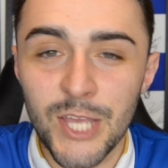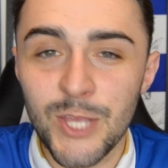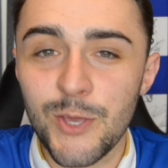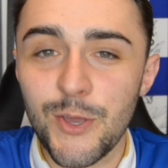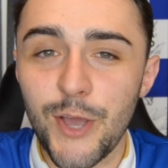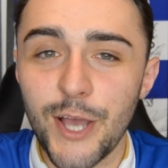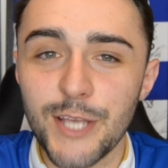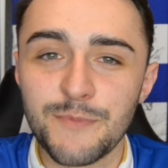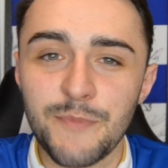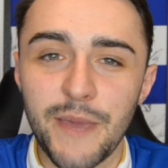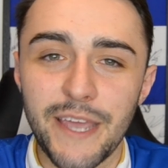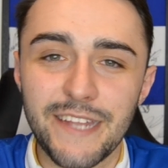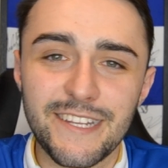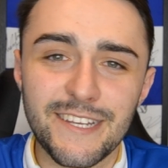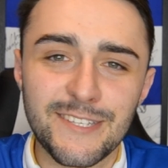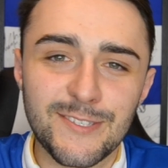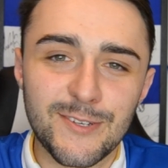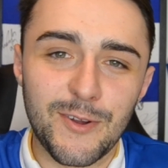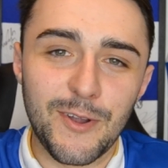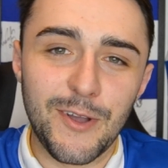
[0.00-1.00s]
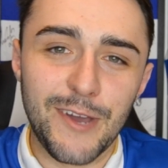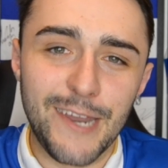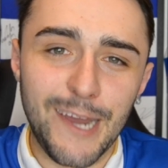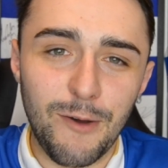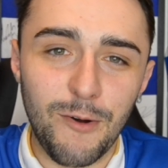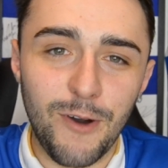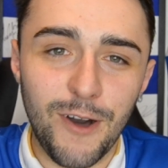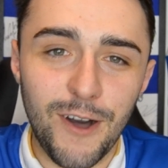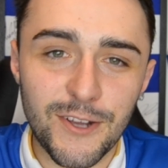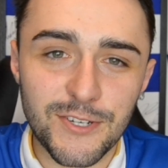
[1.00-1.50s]
You guys may disagree on
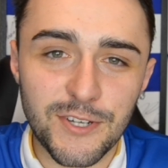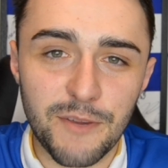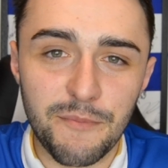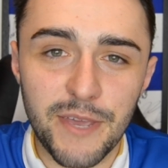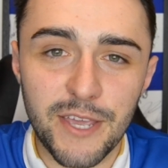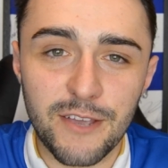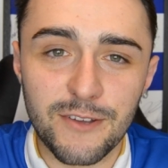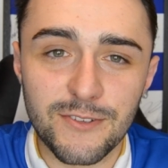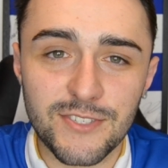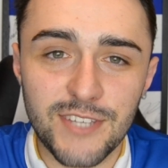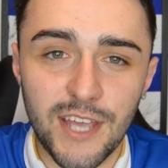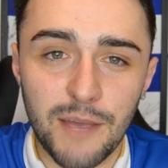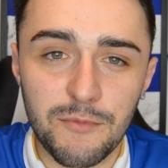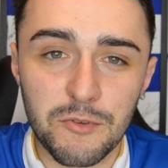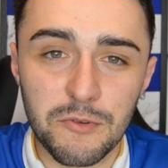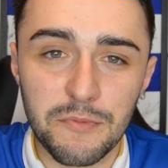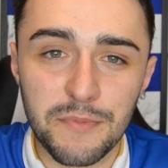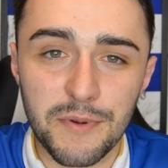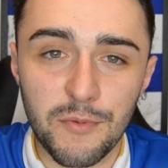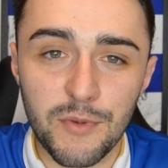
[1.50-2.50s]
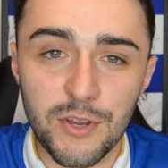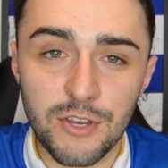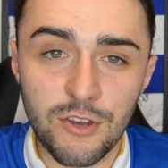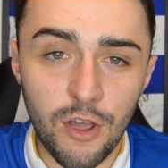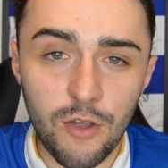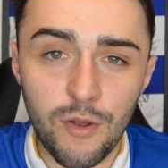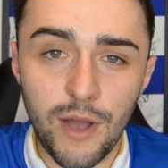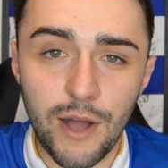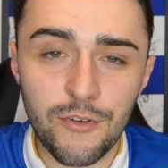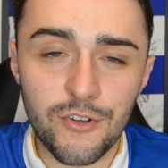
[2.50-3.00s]
how harsh I'm being on Samuel, but we
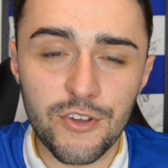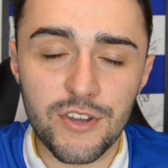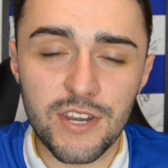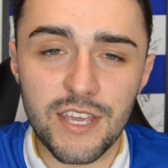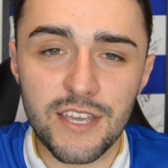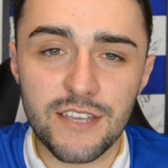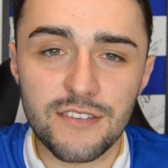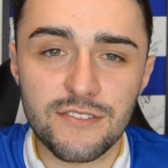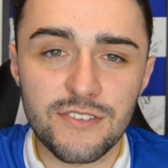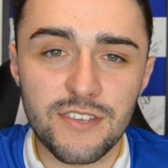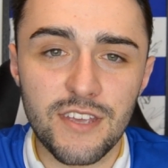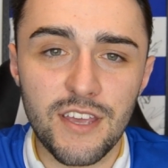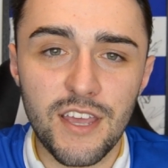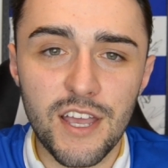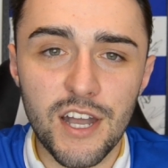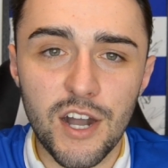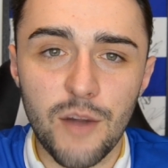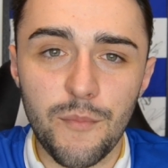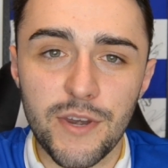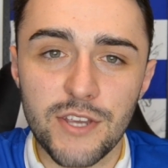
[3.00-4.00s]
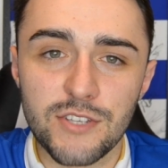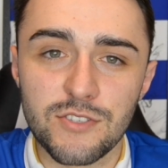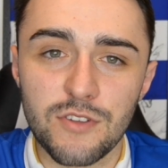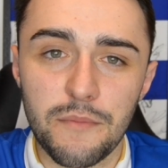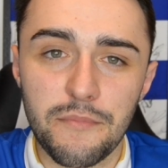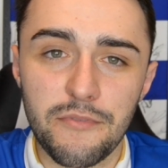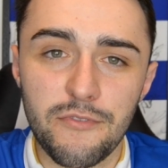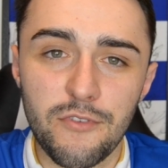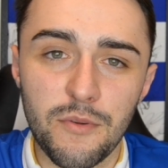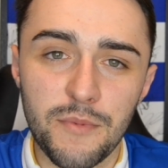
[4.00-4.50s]
know how good he is. And when he's
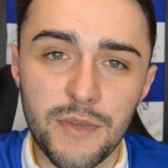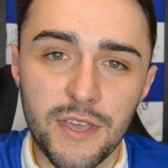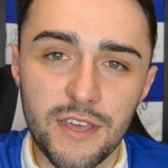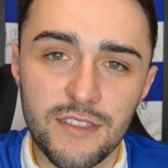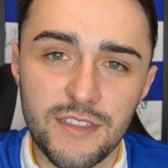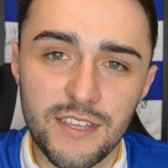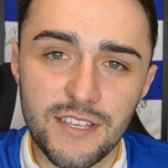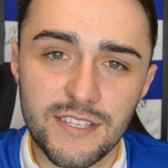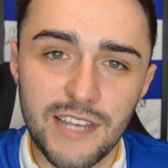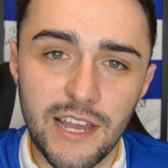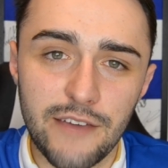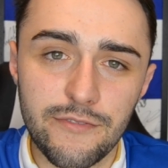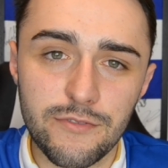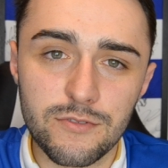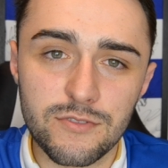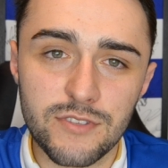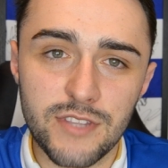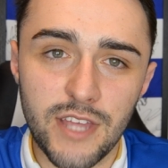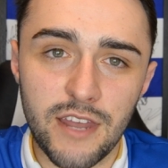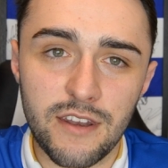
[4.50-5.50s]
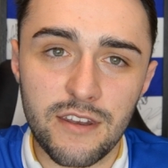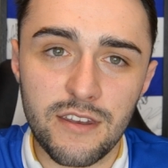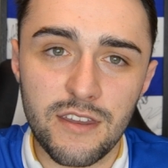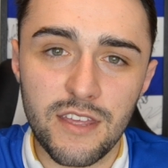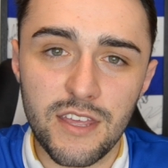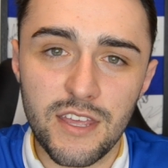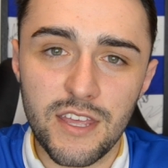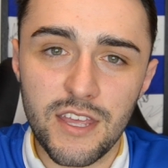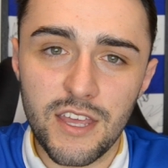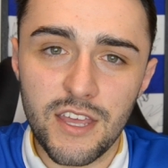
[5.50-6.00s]
not performing at these levels, then,
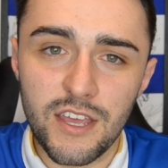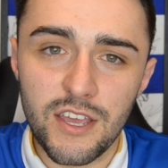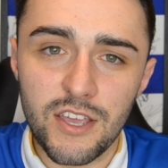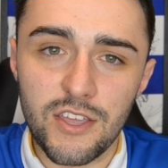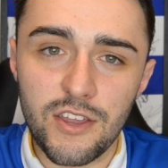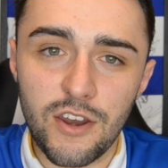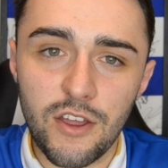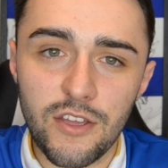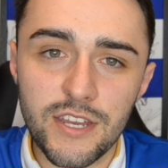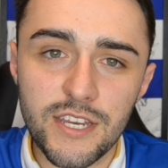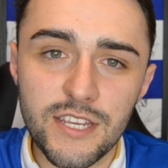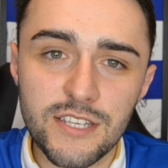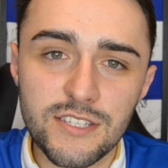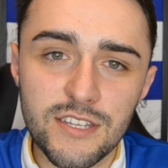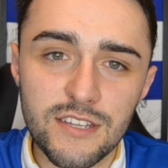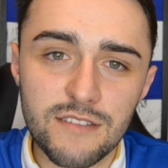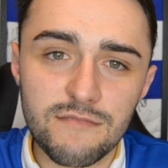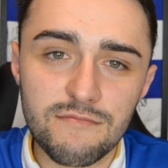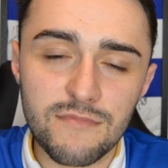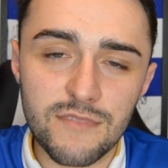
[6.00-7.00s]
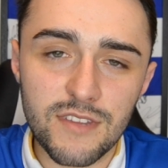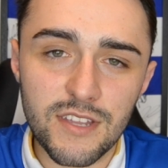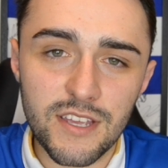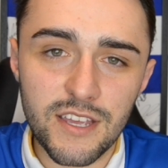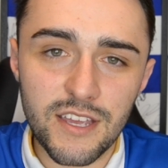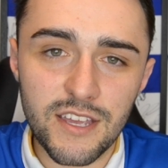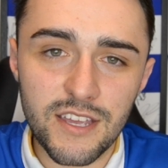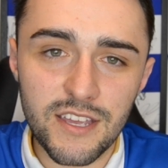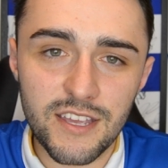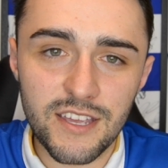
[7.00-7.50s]
you know, he needs
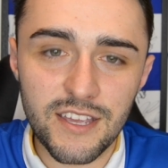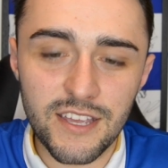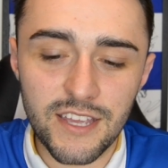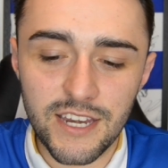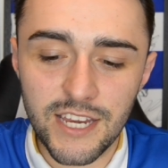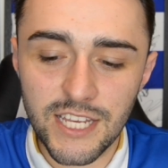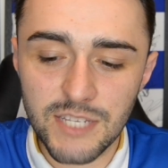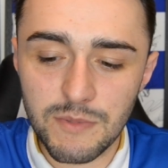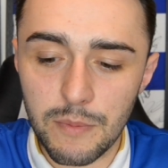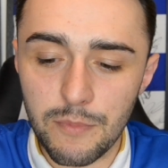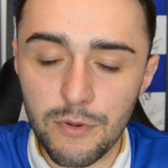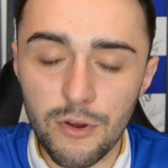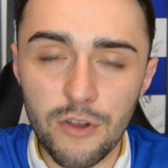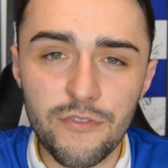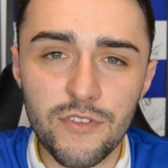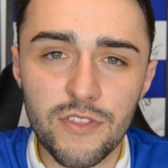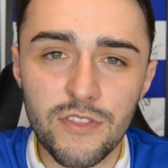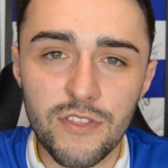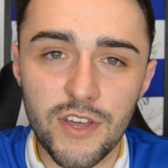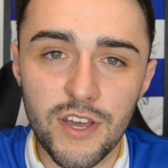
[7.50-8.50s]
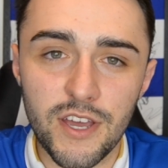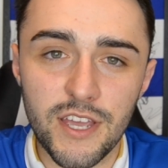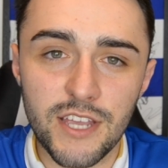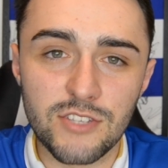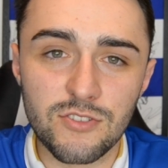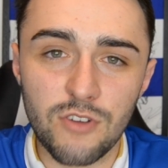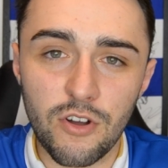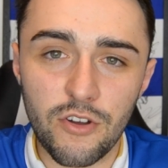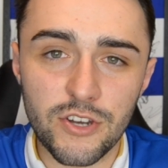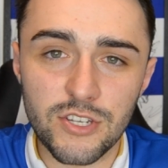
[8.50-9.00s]
to be proven that
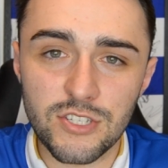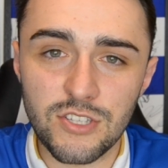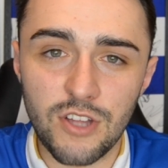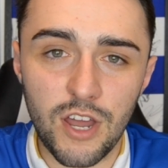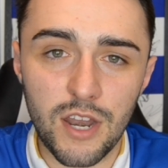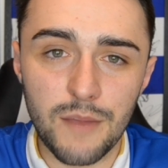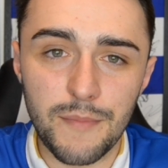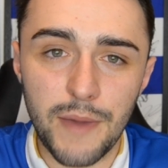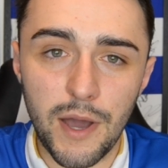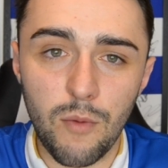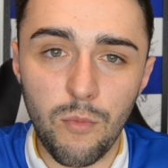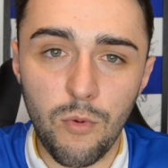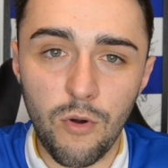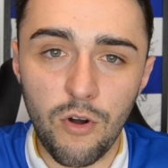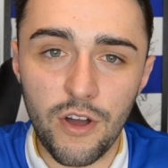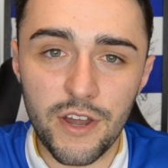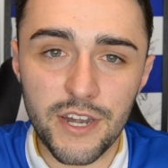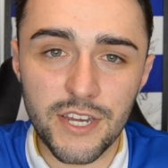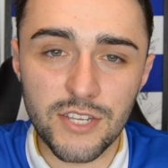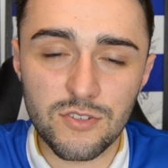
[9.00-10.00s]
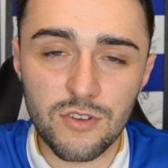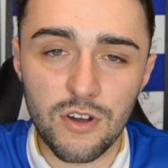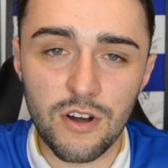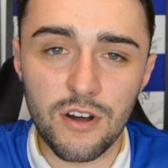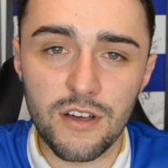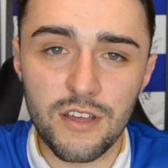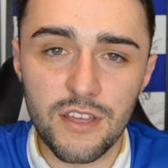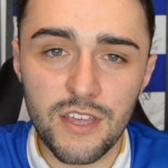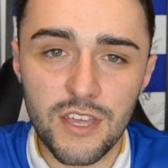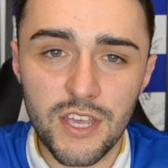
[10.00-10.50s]
he's not going to start no matter what, and he's
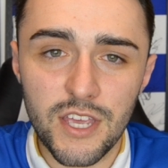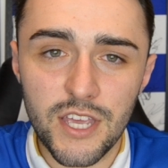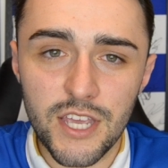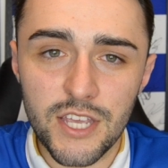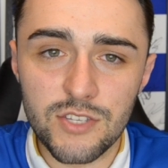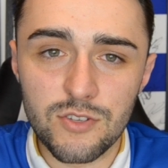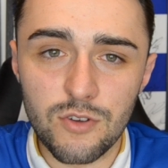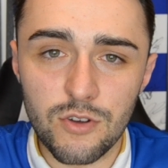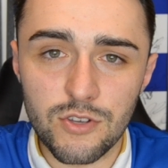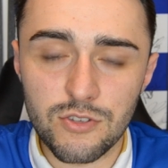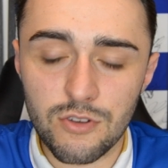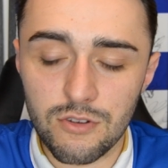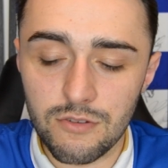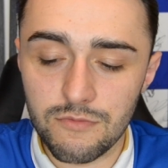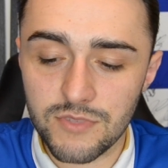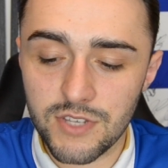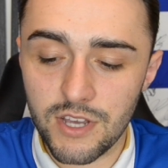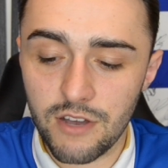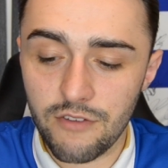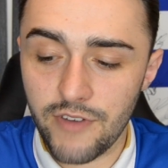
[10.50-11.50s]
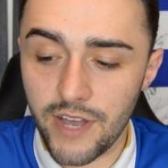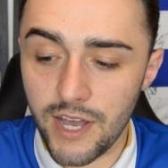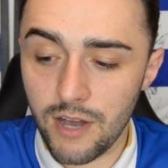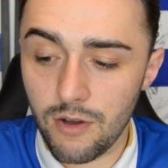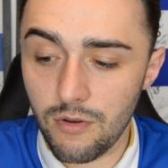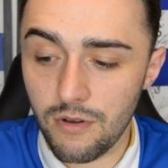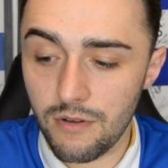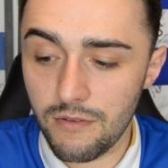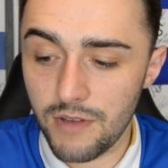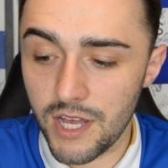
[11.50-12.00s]
got to sort himself
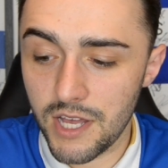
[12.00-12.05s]
out.